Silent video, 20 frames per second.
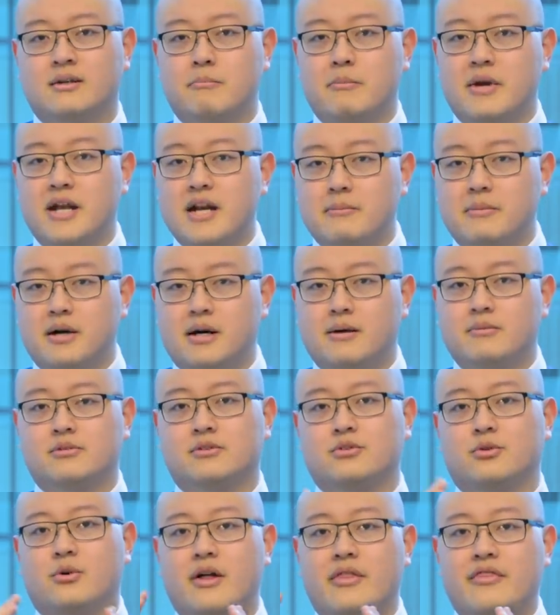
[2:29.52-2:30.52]
minimum
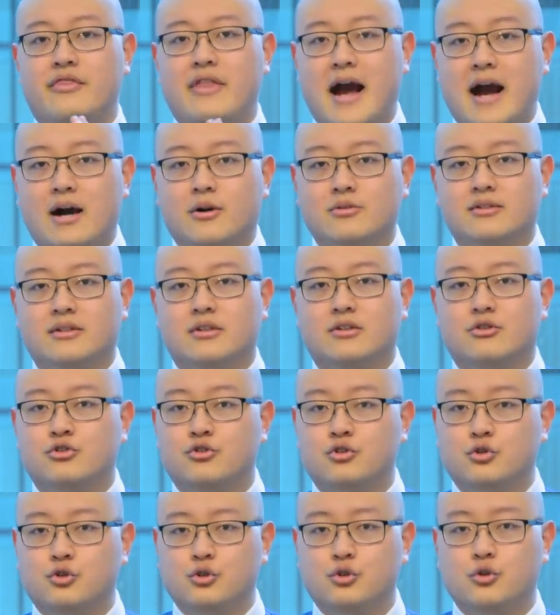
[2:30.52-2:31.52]
to a thousand
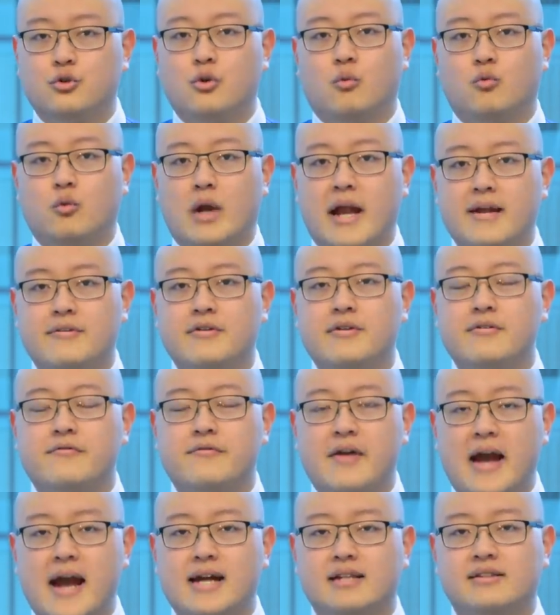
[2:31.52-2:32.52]
true raving
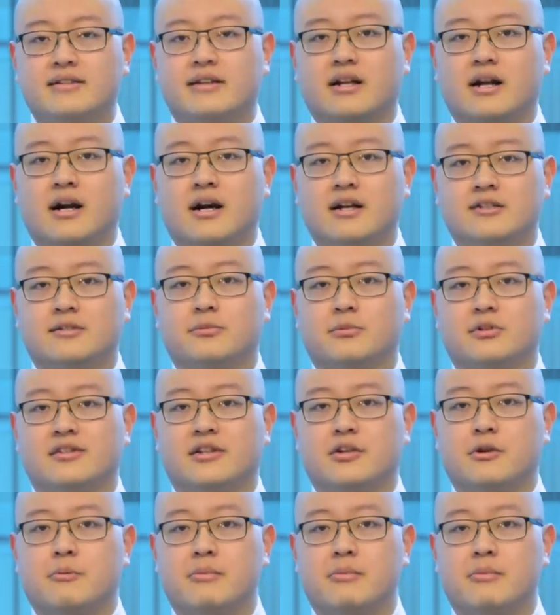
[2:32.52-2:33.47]
fans and customers in your